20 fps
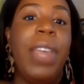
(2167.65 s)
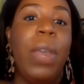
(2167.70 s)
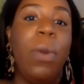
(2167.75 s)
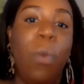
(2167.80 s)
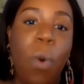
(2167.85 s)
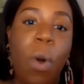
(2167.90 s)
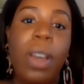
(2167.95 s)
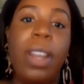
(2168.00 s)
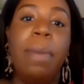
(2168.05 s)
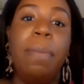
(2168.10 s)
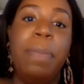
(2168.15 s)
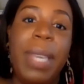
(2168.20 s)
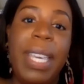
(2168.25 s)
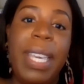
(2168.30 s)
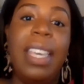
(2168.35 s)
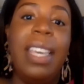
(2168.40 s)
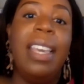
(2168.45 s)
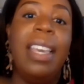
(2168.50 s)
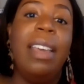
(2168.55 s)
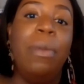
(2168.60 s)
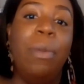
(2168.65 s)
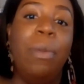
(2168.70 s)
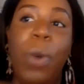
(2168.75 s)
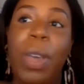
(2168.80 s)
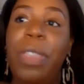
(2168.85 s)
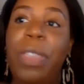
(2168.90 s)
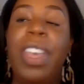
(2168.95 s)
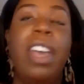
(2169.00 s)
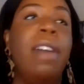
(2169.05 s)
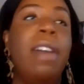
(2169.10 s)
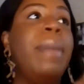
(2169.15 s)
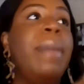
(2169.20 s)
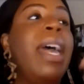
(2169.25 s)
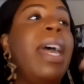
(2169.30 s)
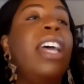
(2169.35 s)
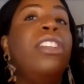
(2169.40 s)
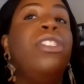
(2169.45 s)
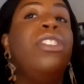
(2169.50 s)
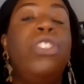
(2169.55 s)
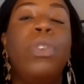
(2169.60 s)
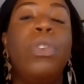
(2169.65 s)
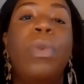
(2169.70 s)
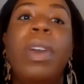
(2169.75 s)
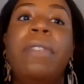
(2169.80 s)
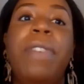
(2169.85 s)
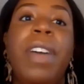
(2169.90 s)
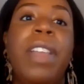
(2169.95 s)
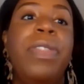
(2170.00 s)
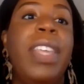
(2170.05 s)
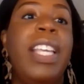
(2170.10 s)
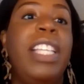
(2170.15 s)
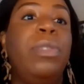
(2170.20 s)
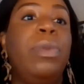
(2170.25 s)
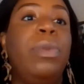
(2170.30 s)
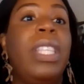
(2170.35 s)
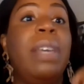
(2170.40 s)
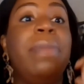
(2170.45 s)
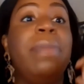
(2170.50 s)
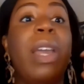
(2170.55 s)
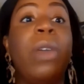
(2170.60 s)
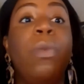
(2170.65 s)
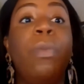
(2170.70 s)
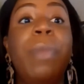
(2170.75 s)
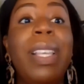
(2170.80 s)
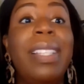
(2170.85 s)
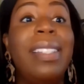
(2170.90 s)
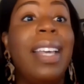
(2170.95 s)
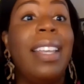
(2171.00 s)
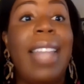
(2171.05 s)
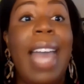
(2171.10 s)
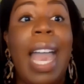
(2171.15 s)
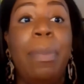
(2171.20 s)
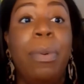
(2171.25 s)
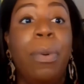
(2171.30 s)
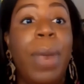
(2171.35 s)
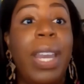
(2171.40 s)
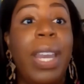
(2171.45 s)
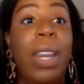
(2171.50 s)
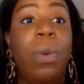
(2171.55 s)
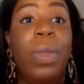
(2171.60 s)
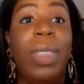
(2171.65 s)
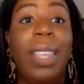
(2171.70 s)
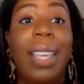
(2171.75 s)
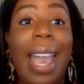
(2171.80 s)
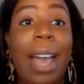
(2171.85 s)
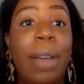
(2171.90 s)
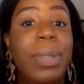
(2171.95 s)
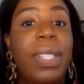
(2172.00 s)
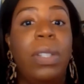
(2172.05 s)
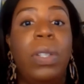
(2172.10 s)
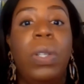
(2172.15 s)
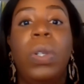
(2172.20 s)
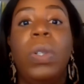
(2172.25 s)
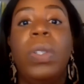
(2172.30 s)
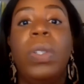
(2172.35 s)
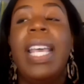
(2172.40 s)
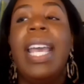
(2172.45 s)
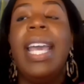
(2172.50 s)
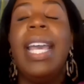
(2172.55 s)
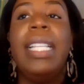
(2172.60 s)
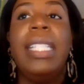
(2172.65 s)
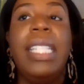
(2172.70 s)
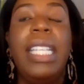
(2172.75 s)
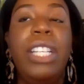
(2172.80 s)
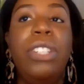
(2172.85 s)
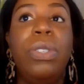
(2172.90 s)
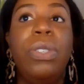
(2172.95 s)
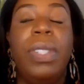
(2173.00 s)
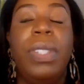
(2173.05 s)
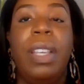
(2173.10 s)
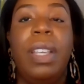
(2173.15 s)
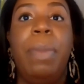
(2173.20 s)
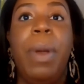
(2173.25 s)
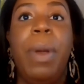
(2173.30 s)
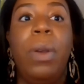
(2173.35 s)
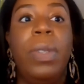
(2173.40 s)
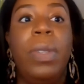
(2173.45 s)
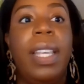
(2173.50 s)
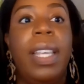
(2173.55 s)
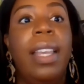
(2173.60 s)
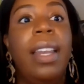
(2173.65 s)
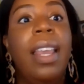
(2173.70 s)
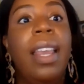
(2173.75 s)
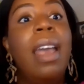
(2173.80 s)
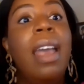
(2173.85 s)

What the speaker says: They want to be with them, doing fun things with them. They miss collaborating with counselors and teachers in person.